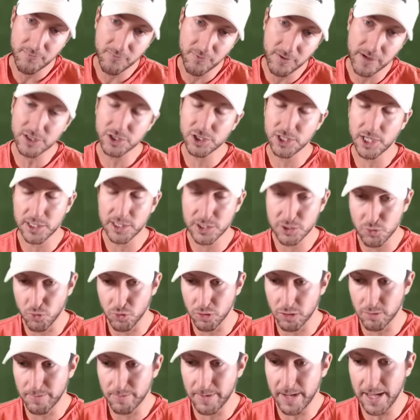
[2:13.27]
Franchise
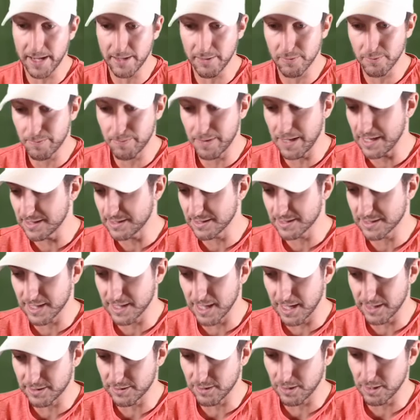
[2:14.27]
quarterback, paid
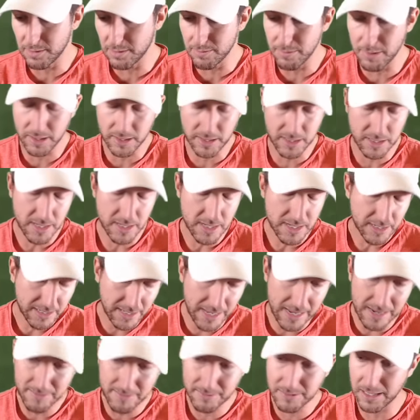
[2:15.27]
this guy a ton of money,
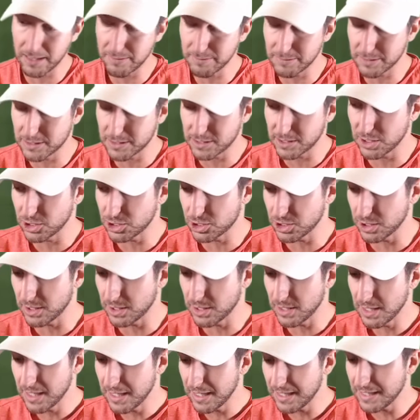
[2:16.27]
game time
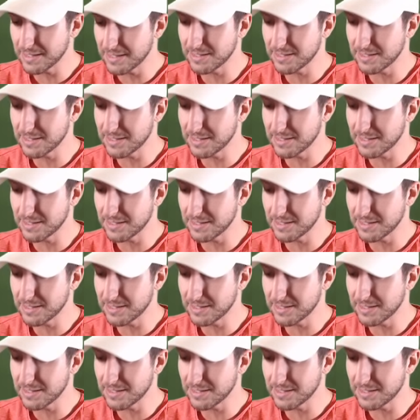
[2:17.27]
decision,